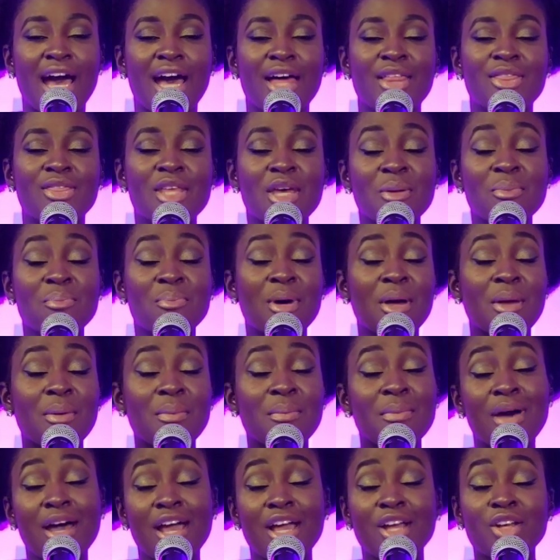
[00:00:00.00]
And then my
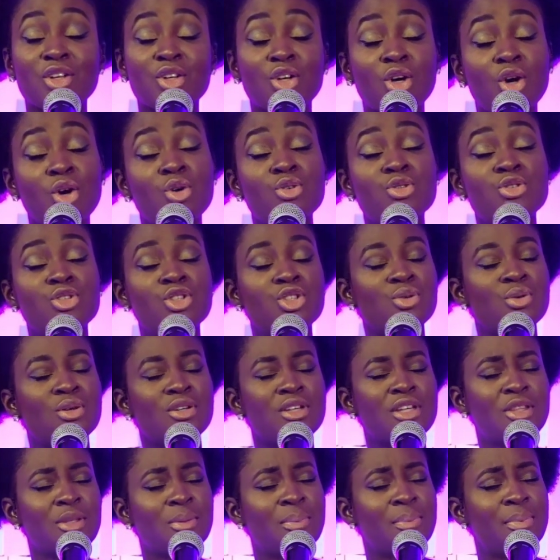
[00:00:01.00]
mind goes to
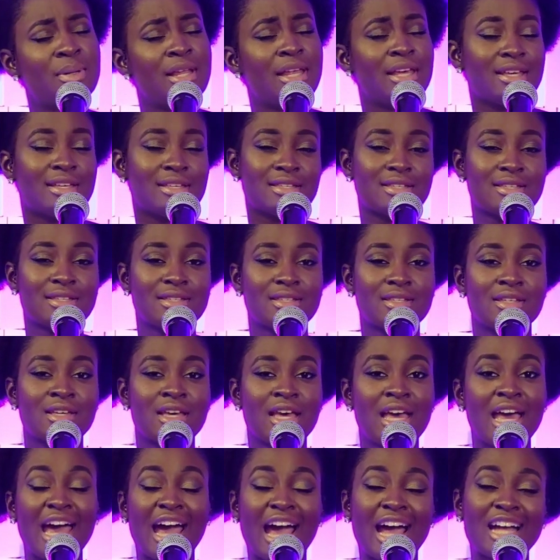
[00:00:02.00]
another place
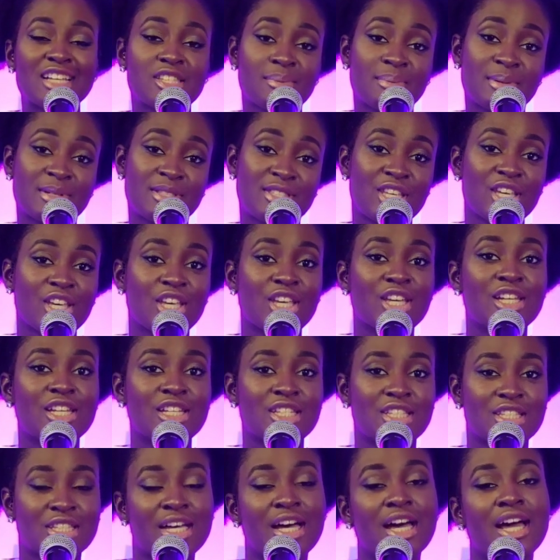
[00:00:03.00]
at a particular
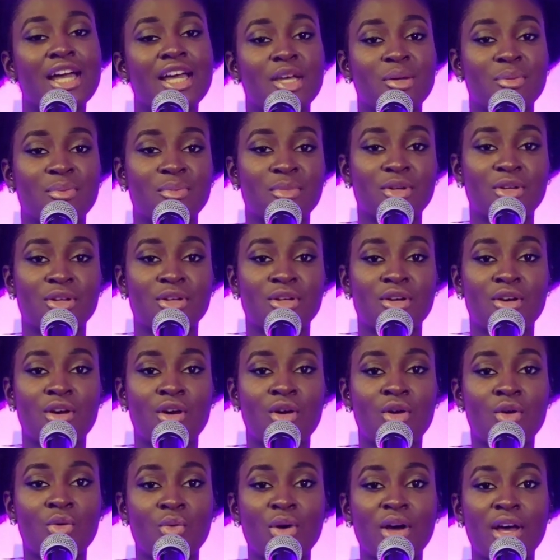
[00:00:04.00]
time
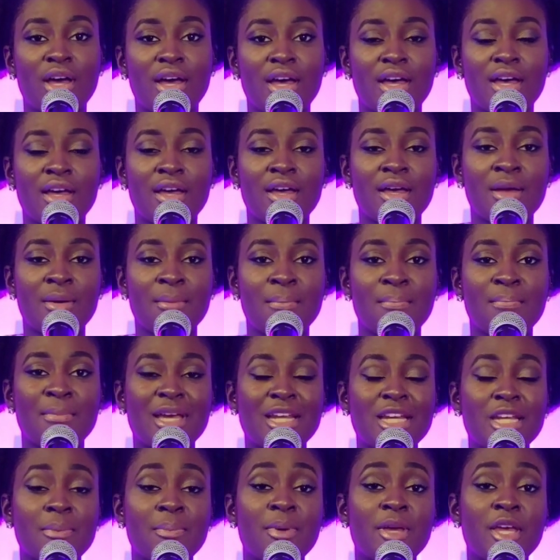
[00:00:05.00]
where
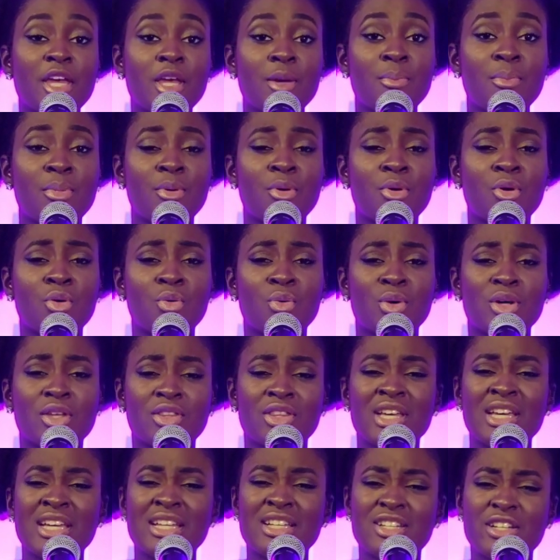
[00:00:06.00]
many people
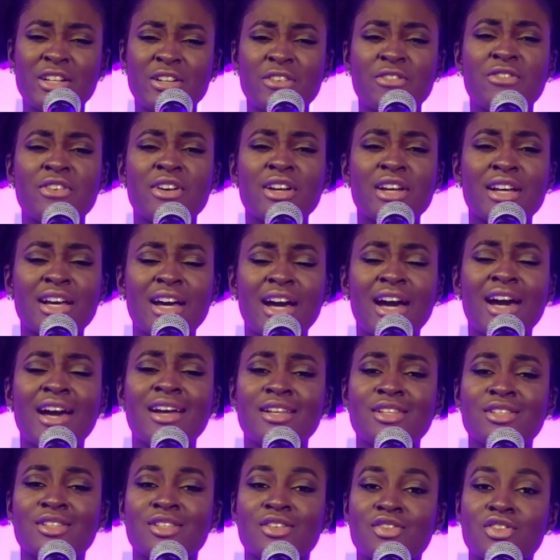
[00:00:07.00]
with different
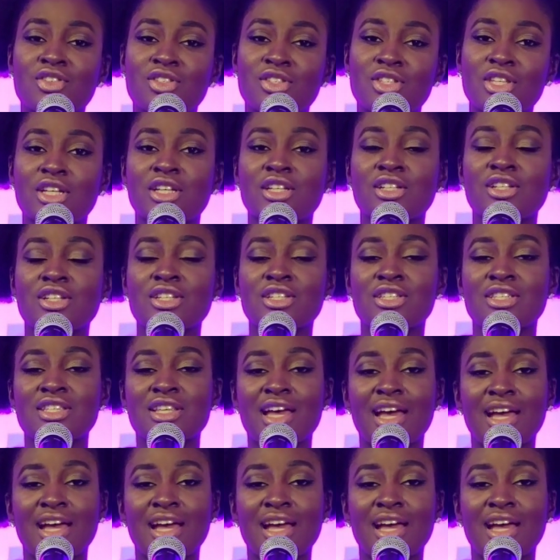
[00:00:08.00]
kinds of sickness